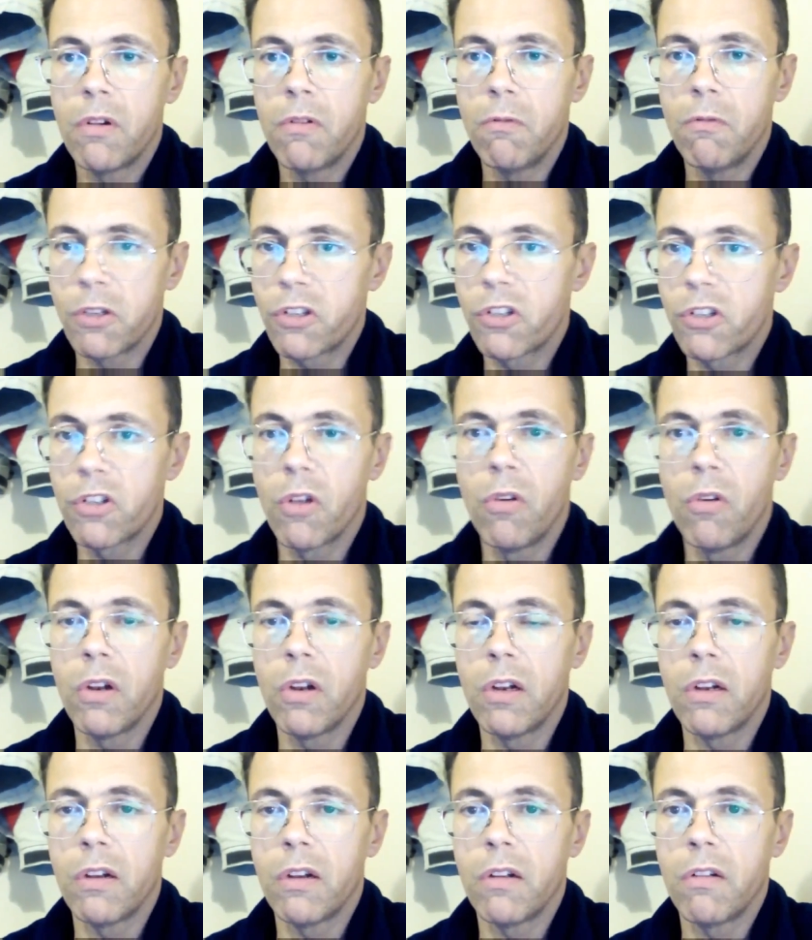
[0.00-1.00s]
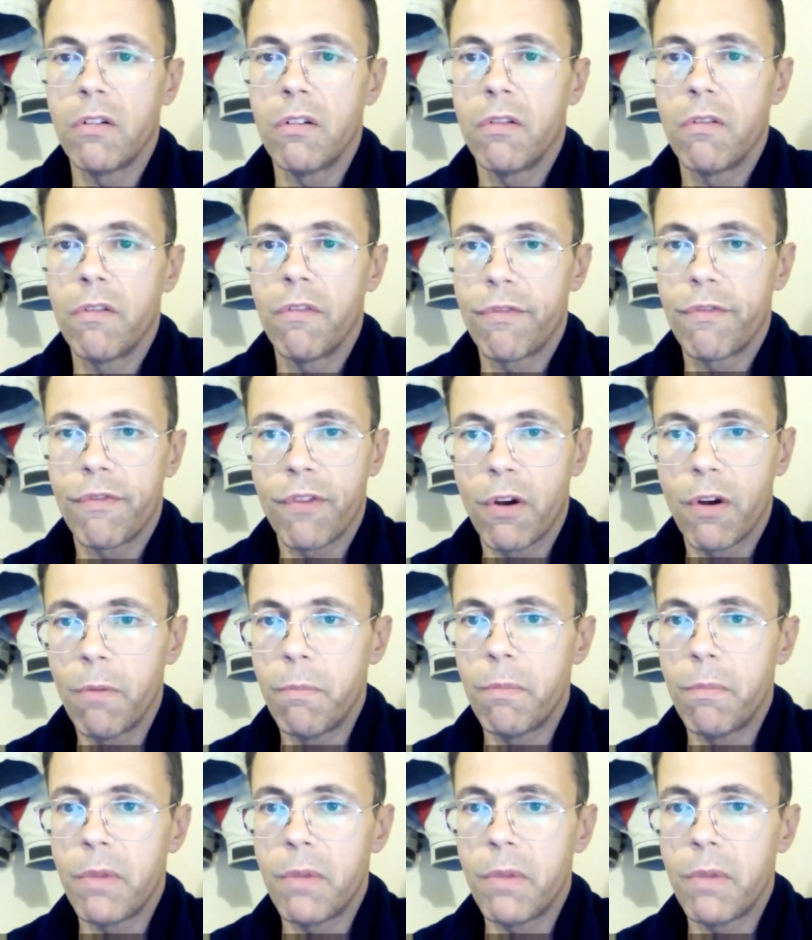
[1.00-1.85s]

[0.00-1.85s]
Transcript: was stolen from